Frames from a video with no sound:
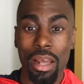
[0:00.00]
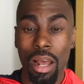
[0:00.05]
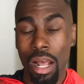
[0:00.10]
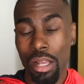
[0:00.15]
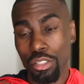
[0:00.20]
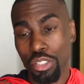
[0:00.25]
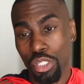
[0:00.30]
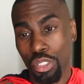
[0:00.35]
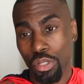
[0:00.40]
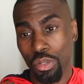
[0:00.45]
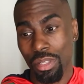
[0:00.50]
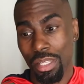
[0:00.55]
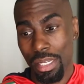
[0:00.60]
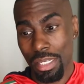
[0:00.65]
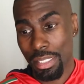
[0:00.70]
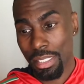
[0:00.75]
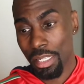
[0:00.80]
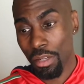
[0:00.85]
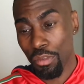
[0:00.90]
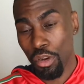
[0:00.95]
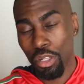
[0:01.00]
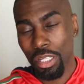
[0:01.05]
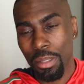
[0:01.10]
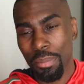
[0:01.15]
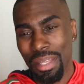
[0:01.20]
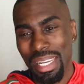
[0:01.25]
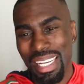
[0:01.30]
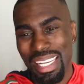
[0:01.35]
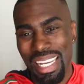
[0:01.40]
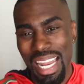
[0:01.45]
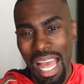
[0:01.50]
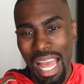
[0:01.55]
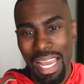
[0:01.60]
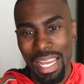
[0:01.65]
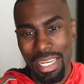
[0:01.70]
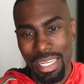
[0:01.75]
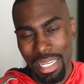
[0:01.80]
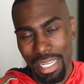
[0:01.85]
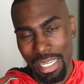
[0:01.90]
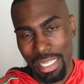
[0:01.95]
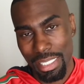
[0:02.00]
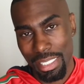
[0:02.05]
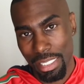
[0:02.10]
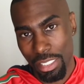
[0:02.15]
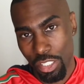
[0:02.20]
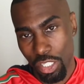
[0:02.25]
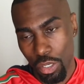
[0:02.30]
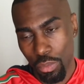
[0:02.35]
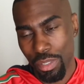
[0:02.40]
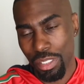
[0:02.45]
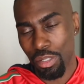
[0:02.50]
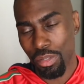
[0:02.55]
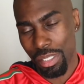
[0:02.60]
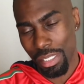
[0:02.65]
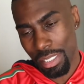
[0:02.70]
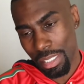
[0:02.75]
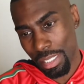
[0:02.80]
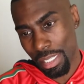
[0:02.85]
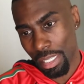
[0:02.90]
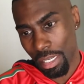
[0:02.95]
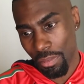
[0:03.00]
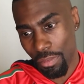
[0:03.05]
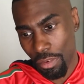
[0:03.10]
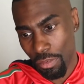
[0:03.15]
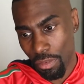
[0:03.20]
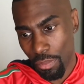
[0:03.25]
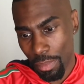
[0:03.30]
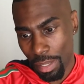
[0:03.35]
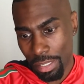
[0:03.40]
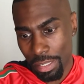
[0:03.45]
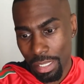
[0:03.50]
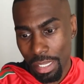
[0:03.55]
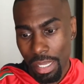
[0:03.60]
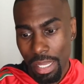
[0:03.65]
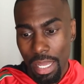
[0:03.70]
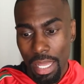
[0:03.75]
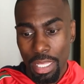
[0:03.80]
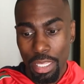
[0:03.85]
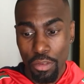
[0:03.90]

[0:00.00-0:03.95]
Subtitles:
Now, I'll show you this. There have only been 9 days this year. We do this at the end of every month.